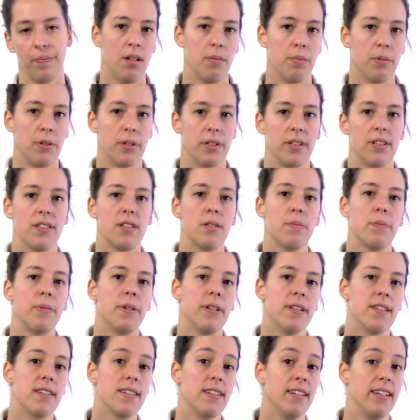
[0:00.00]

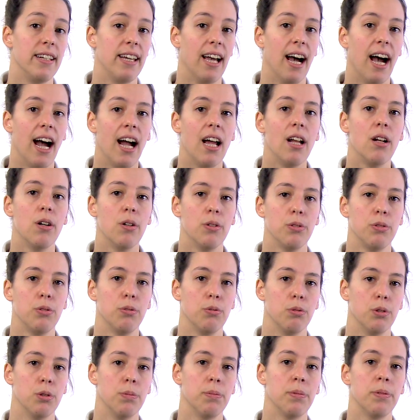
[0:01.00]
Participants in the high-load
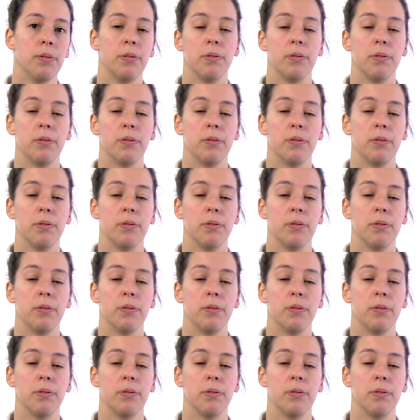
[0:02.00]
group